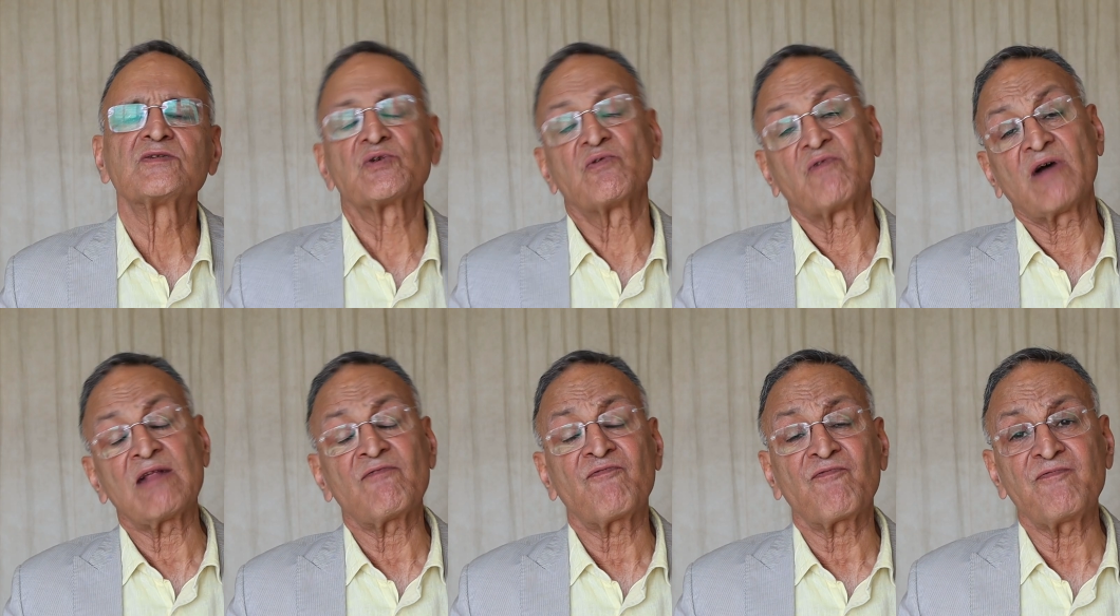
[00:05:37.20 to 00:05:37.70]
So
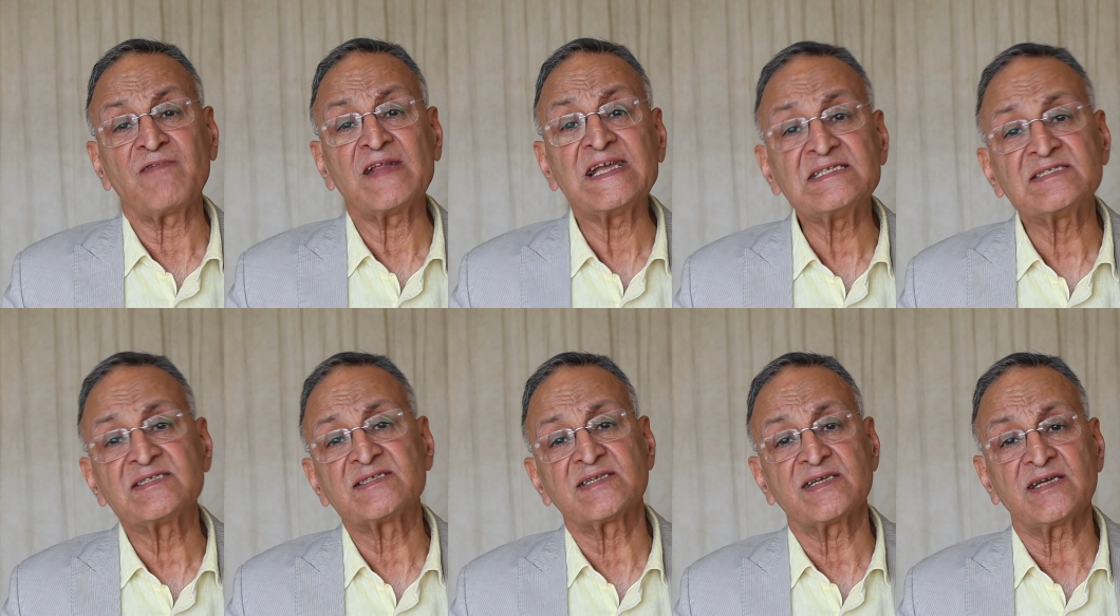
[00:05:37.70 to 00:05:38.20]
while
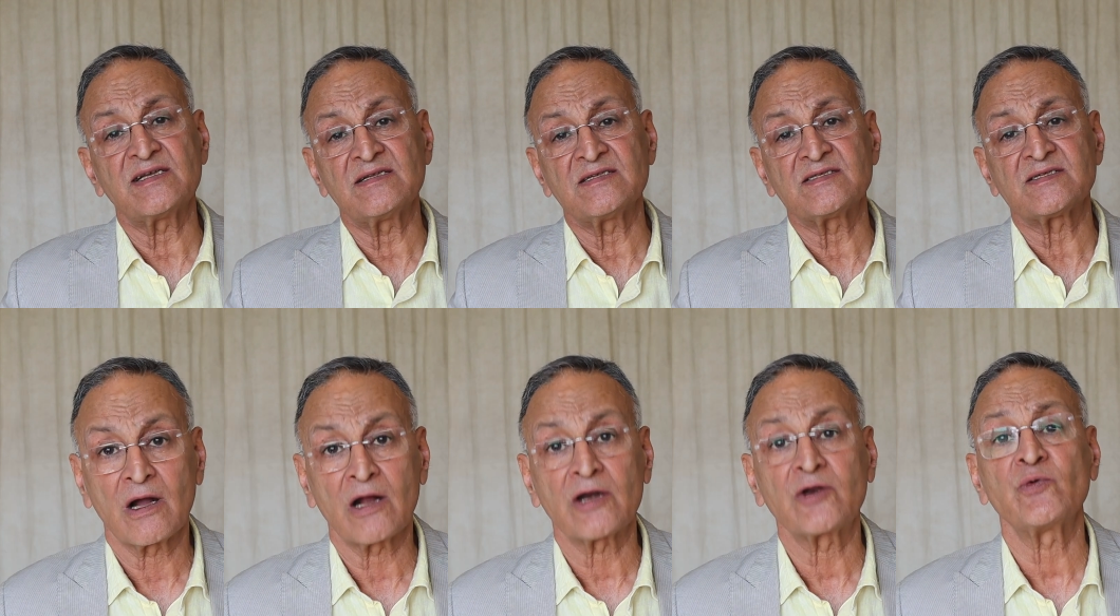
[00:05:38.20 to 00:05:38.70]
fleet
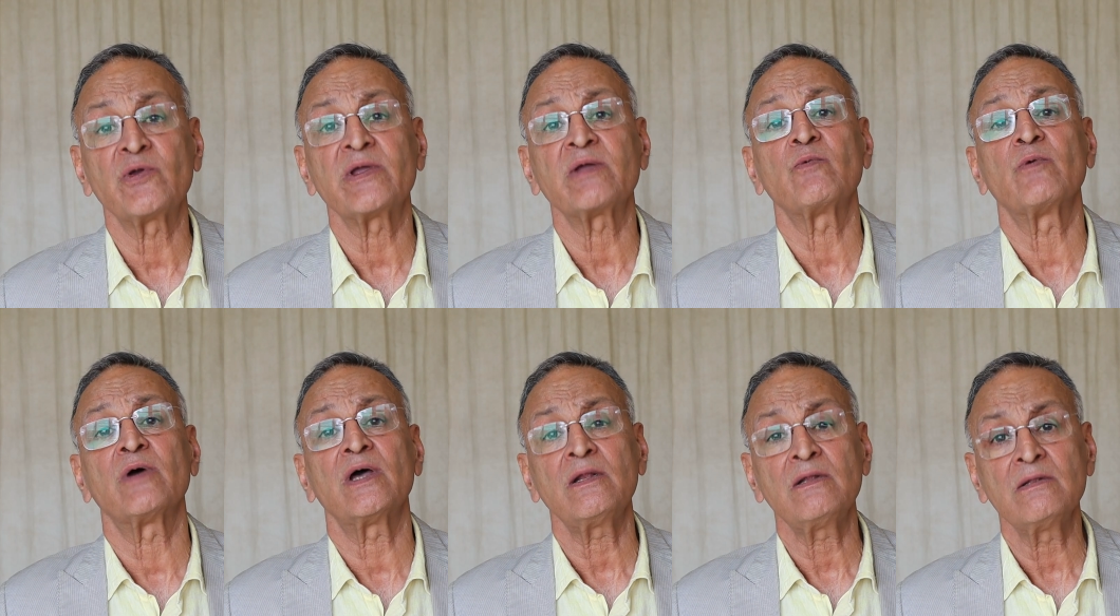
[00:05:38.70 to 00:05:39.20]
sales are
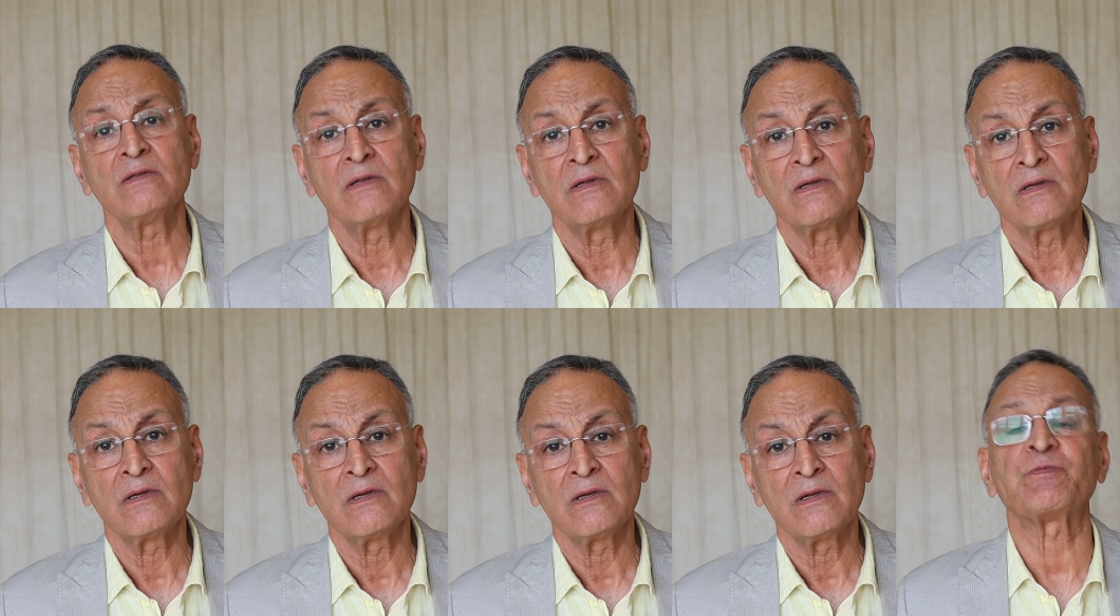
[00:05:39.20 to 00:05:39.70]
doing well
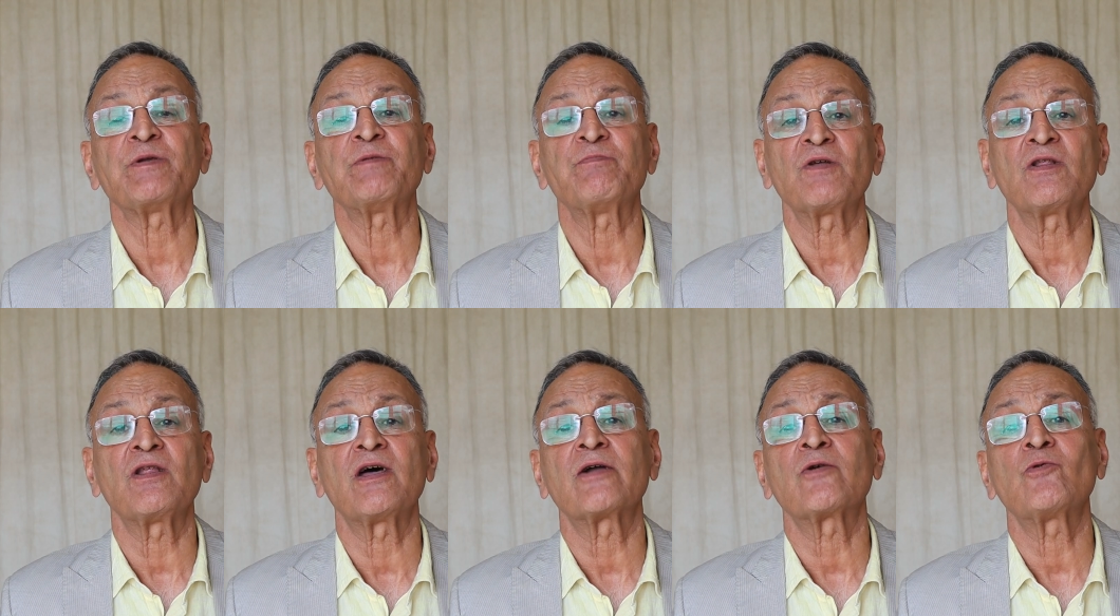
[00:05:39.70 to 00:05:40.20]
to
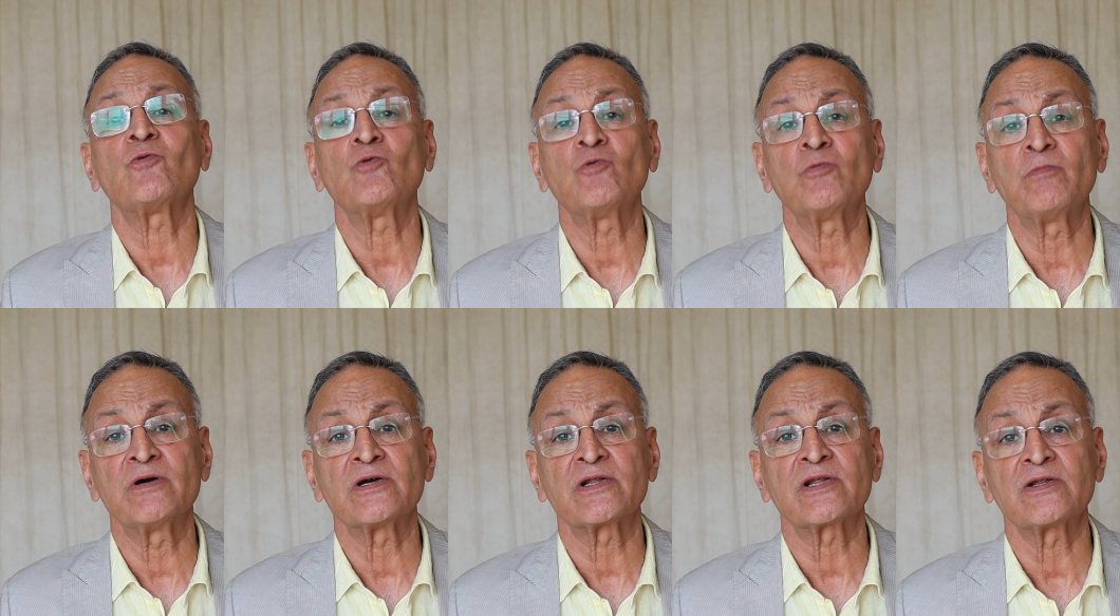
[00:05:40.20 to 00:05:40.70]
people like
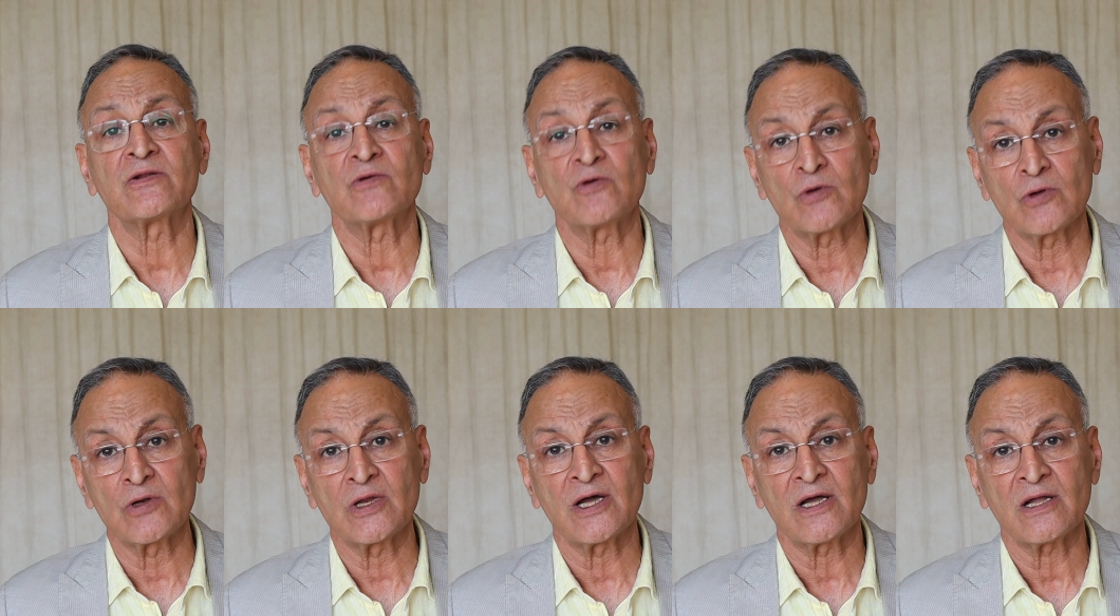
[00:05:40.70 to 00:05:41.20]
Uber
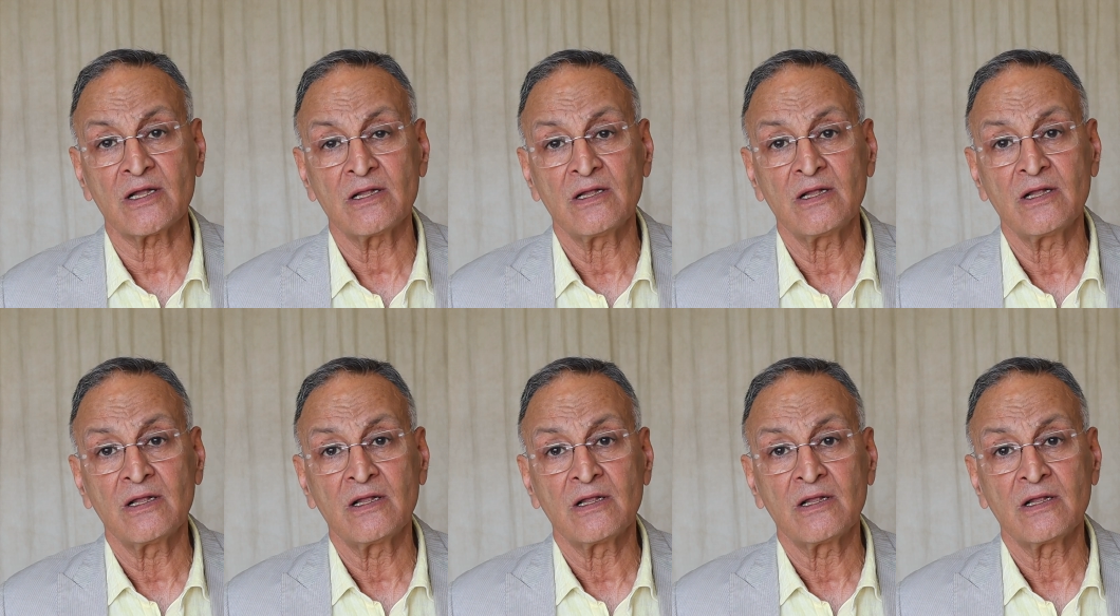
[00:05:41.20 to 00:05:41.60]
and Ola,